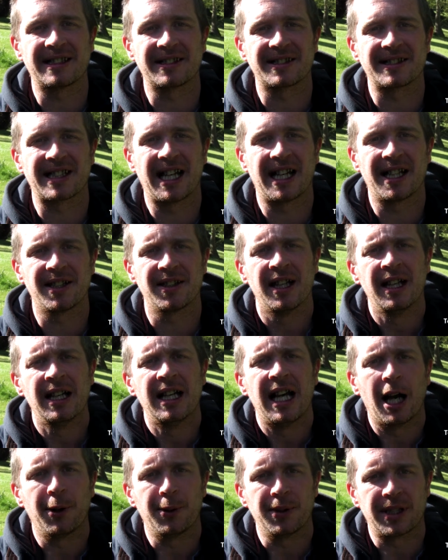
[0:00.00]
stand
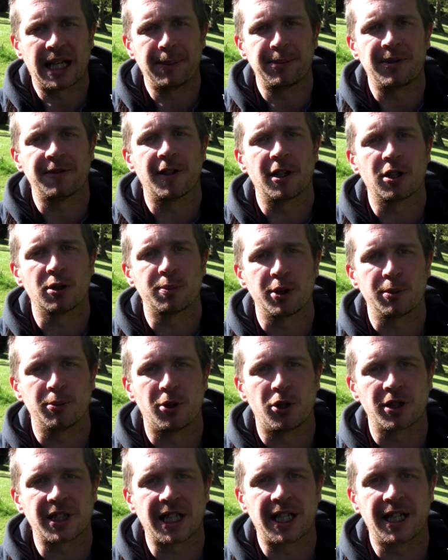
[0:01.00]
and will then be followed by
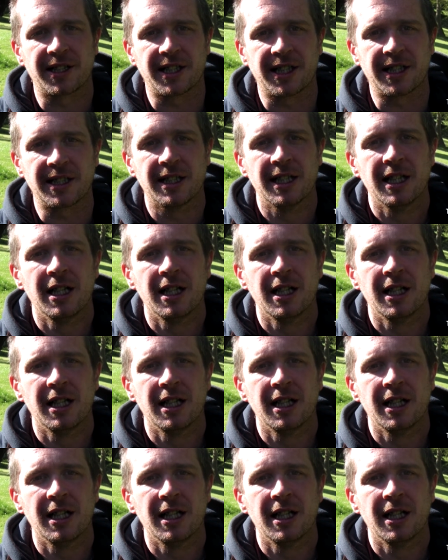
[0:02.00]
more Gardaí.